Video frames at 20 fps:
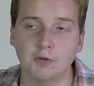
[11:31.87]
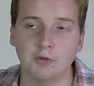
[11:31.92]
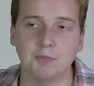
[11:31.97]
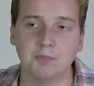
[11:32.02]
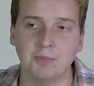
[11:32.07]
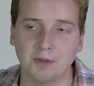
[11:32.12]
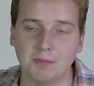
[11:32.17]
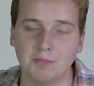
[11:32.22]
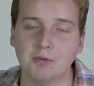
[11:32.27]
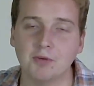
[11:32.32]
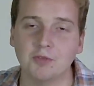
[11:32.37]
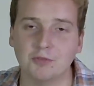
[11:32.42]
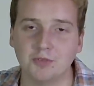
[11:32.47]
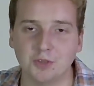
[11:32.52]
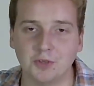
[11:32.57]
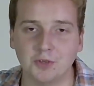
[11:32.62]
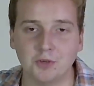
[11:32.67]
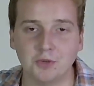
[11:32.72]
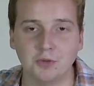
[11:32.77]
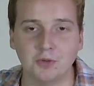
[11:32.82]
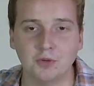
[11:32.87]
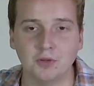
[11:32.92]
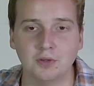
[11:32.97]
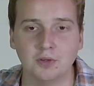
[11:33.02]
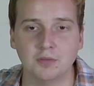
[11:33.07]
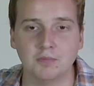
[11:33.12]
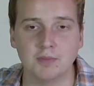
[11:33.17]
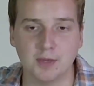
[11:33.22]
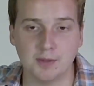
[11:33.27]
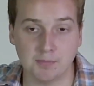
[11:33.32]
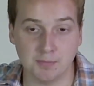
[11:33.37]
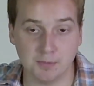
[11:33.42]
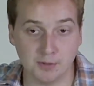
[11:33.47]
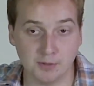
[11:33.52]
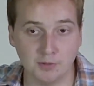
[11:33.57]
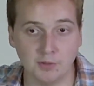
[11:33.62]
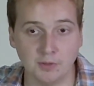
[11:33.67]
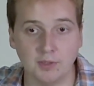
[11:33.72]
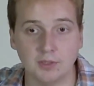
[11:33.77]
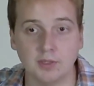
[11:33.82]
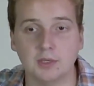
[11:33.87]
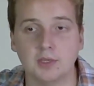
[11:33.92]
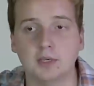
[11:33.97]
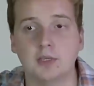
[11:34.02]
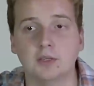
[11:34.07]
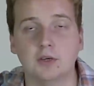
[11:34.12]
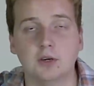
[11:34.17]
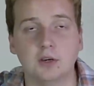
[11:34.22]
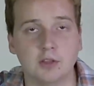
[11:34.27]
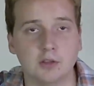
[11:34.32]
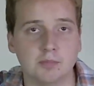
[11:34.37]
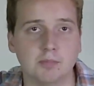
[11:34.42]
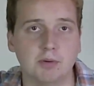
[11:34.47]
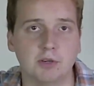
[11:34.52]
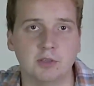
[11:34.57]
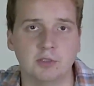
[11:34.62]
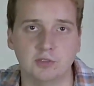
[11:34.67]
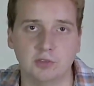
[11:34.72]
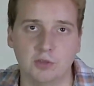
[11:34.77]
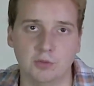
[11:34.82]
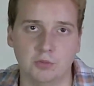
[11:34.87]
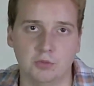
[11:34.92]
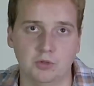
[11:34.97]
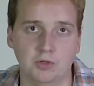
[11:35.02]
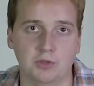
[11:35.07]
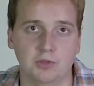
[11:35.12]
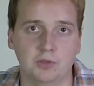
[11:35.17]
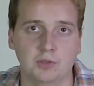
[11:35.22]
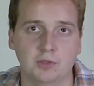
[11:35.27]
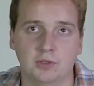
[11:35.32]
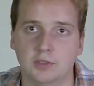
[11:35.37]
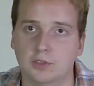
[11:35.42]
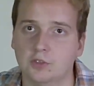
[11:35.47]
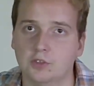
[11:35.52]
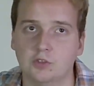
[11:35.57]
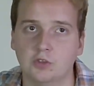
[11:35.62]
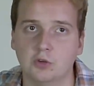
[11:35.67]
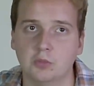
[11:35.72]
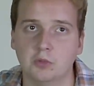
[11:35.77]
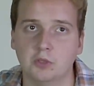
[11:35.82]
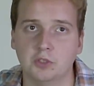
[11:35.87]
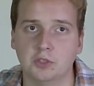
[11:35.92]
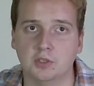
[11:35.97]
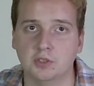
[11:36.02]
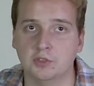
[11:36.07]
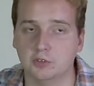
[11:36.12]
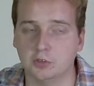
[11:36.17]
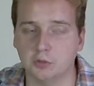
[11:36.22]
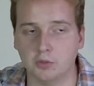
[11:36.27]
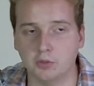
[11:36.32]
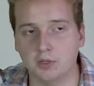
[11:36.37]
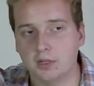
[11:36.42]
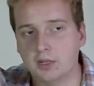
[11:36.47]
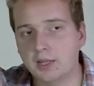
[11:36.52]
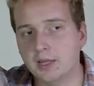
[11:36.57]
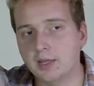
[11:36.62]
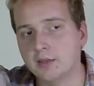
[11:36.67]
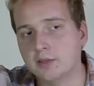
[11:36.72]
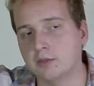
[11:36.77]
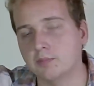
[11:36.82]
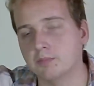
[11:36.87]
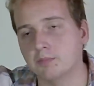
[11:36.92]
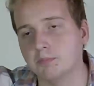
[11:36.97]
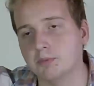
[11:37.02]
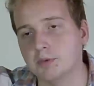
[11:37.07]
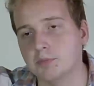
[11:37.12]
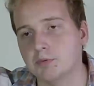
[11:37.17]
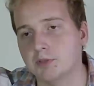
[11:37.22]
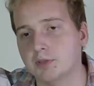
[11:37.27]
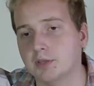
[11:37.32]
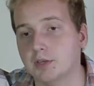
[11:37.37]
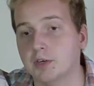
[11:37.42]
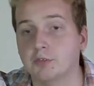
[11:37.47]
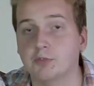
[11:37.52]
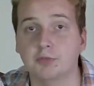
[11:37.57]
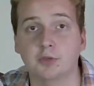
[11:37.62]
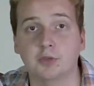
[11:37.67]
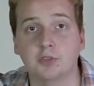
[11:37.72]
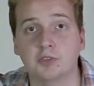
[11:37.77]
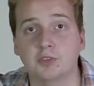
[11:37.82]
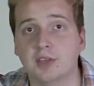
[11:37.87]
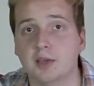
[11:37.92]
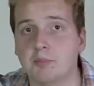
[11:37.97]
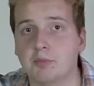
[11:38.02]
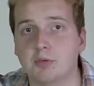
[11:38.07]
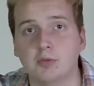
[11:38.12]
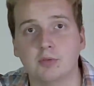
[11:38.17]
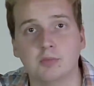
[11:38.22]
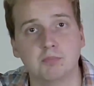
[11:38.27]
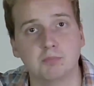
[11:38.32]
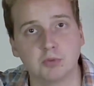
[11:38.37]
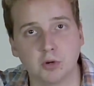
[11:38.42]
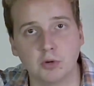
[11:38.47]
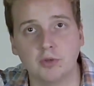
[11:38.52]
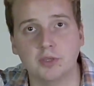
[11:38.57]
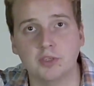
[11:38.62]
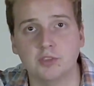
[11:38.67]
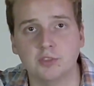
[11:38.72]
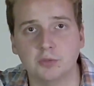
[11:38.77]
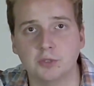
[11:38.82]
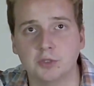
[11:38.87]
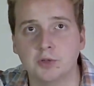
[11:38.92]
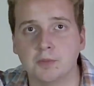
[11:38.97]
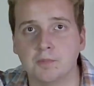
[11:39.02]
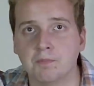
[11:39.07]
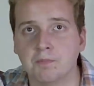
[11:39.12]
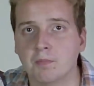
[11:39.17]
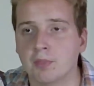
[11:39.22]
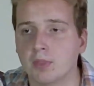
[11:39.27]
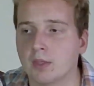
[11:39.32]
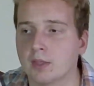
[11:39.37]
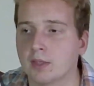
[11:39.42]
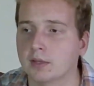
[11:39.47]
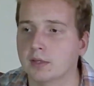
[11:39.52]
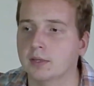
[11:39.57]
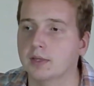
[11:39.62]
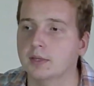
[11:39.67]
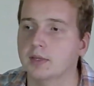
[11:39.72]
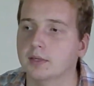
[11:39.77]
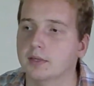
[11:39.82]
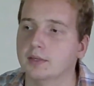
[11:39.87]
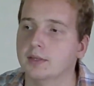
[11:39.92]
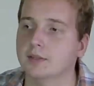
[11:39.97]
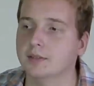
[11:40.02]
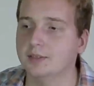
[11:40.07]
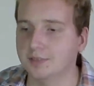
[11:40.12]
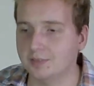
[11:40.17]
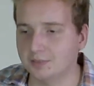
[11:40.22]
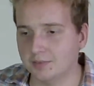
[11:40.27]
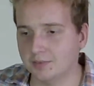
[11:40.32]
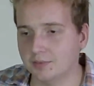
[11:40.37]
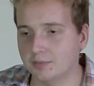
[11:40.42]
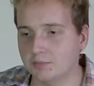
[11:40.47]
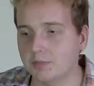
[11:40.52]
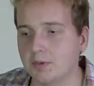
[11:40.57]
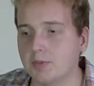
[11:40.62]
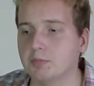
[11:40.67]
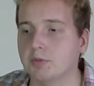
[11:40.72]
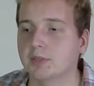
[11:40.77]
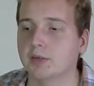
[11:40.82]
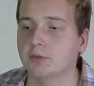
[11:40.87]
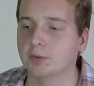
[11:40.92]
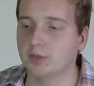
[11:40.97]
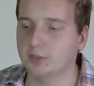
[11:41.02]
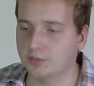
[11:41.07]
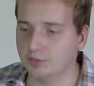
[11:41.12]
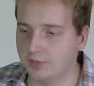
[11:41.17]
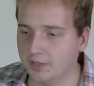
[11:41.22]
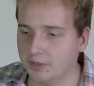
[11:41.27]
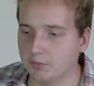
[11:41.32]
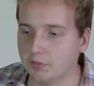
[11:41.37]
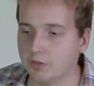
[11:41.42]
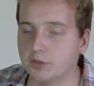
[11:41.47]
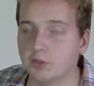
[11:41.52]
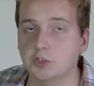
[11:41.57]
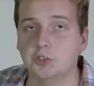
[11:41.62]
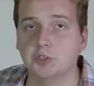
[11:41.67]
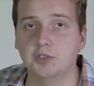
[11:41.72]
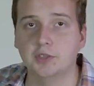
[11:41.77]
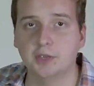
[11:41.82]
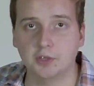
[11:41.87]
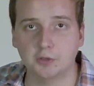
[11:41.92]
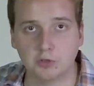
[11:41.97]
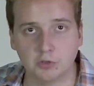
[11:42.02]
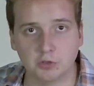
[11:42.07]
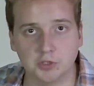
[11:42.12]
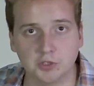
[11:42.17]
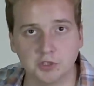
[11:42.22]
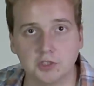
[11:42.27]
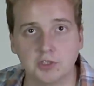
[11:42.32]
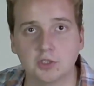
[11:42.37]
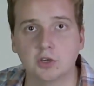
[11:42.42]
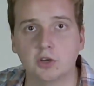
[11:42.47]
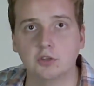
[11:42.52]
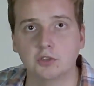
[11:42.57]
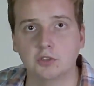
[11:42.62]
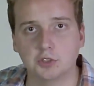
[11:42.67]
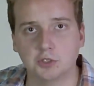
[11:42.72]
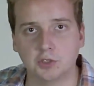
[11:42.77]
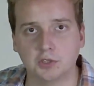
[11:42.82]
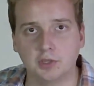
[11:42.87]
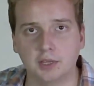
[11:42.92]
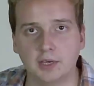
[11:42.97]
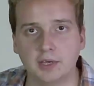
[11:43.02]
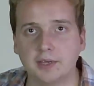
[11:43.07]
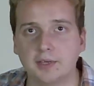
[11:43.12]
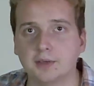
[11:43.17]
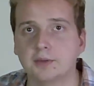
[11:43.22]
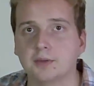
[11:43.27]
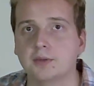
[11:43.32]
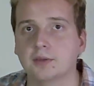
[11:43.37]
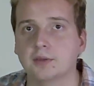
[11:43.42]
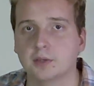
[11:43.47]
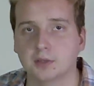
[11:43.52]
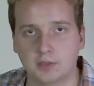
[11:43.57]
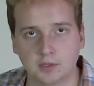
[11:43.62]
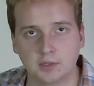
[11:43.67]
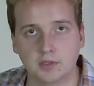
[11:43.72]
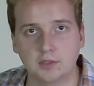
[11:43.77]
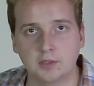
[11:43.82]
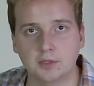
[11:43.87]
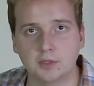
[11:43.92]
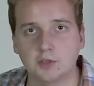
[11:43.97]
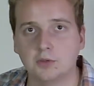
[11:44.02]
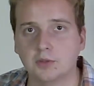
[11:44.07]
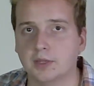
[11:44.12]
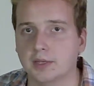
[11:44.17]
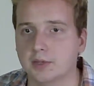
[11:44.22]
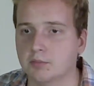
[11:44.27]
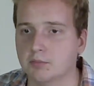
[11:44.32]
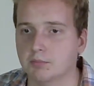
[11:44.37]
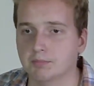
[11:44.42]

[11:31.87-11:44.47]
people view people in other parts of the world. There's so much of this. So a lot of people that are, for example, pro-Israel, these people that resonate with the Judeo-Christian culture, like, like,